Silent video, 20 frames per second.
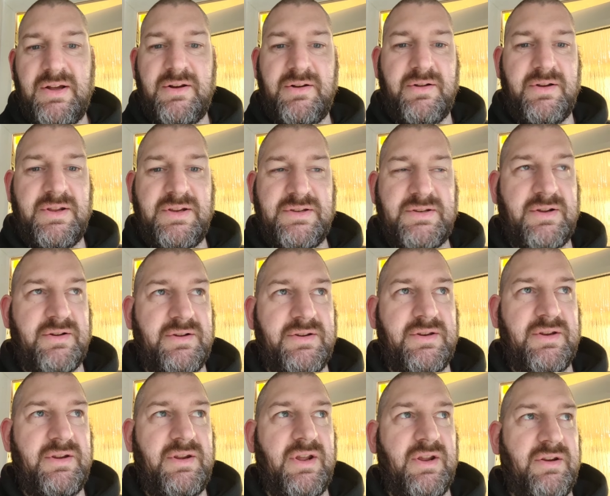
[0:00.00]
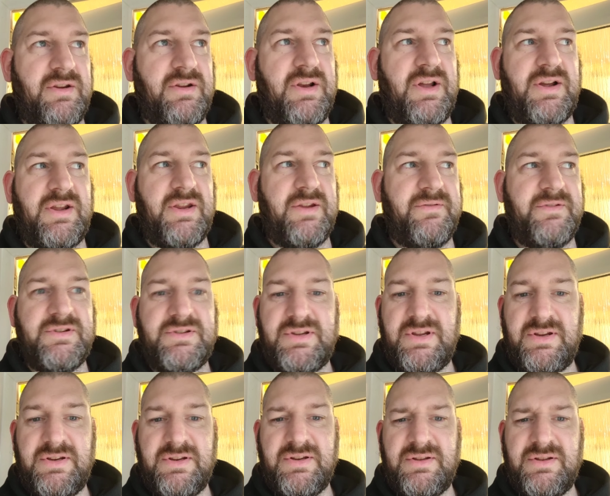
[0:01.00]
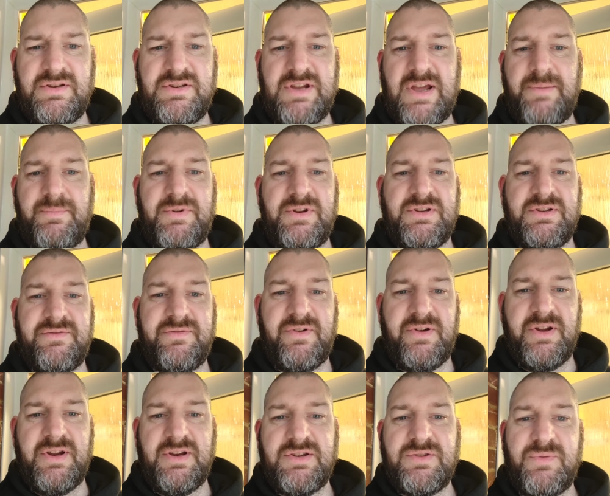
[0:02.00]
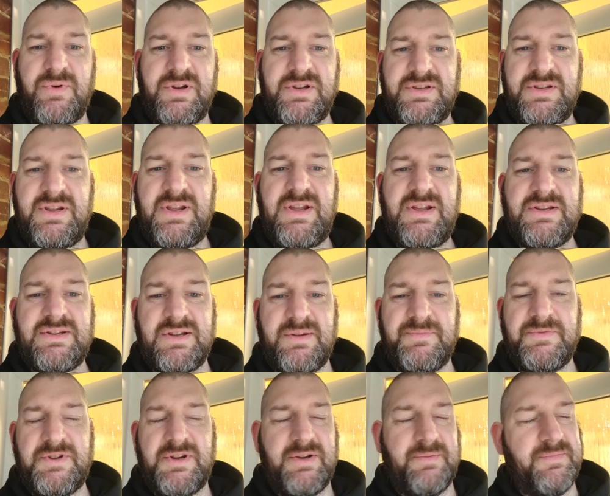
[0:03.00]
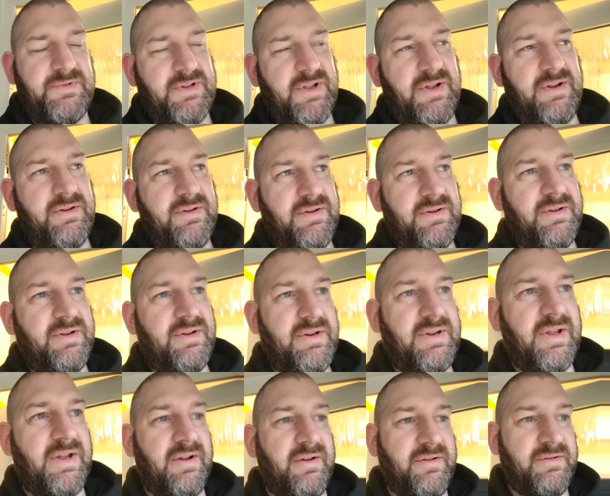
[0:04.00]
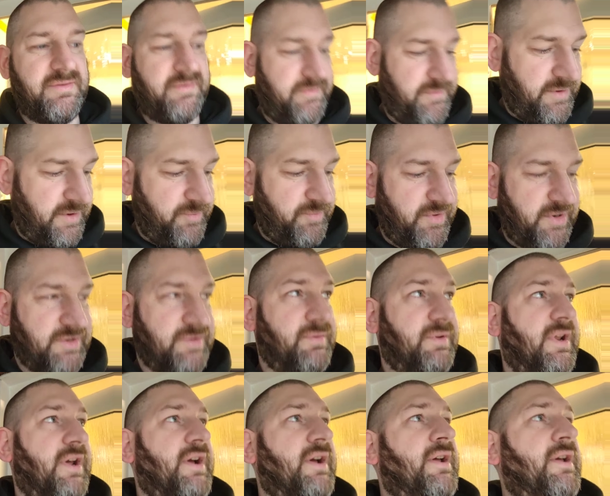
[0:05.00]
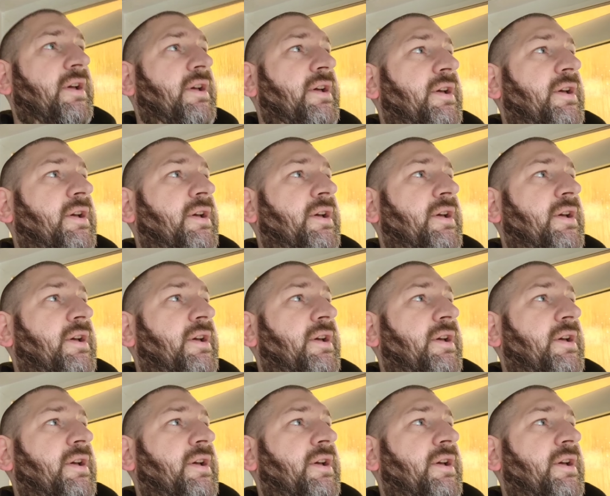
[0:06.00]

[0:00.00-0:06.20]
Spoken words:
A lot of these guys, you're lucky if you see the champions fighting twice a year sometimes. So, I was very impressed with that.